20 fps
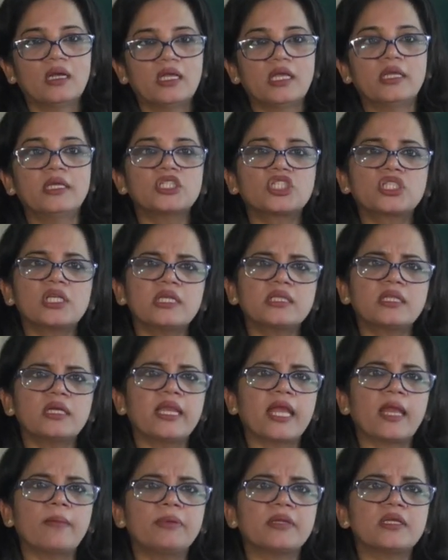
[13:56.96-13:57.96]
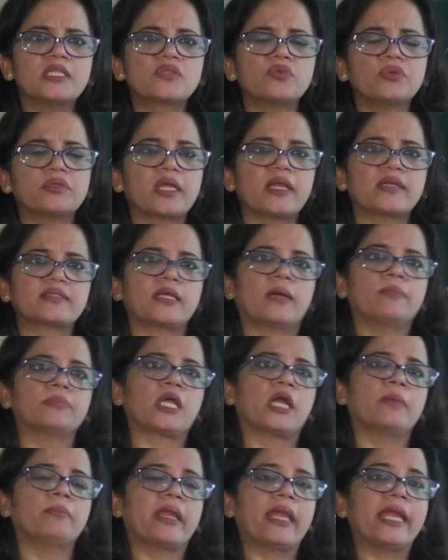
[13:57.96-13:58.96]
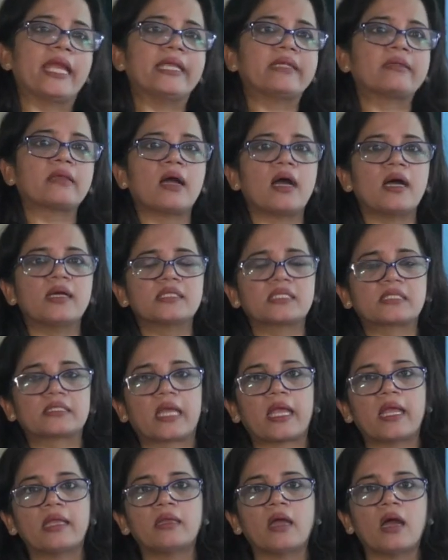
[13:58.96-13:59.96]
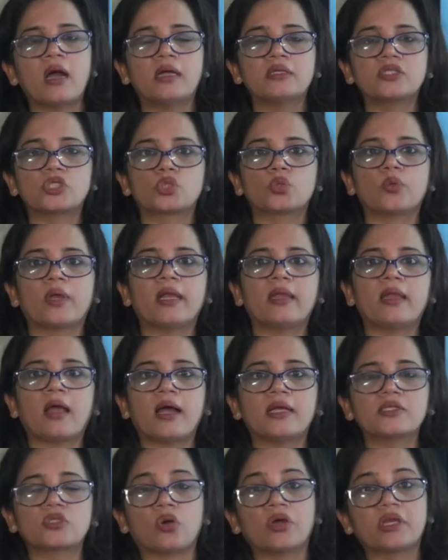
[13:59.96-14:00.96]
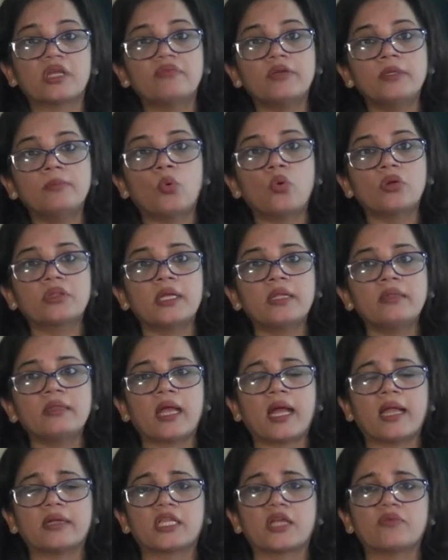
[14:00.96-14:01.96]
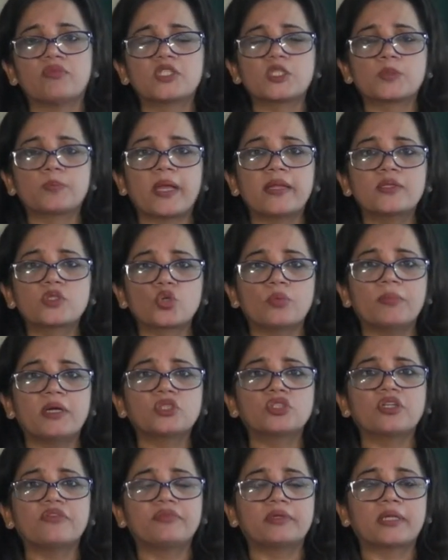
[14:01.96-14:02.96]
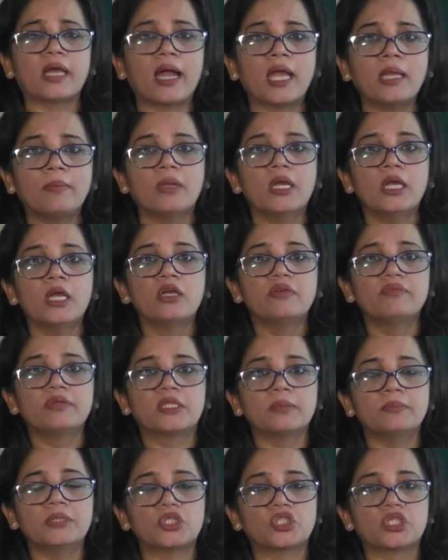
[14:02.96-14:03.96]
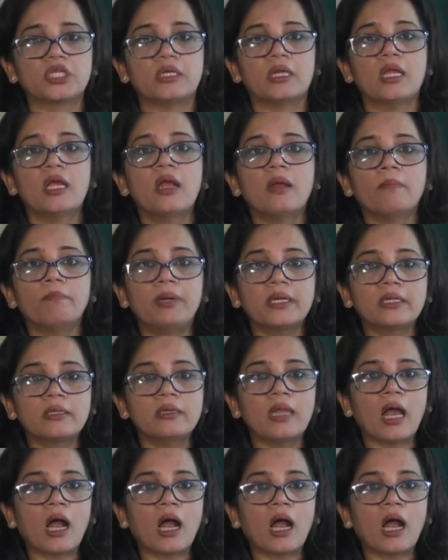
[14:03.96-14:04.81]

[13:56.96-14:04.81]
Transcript: Initially, the laborers would take some time, 8 hours, 10 hours, 12 hours, or even more than that. They would spend so much of time with the machine. But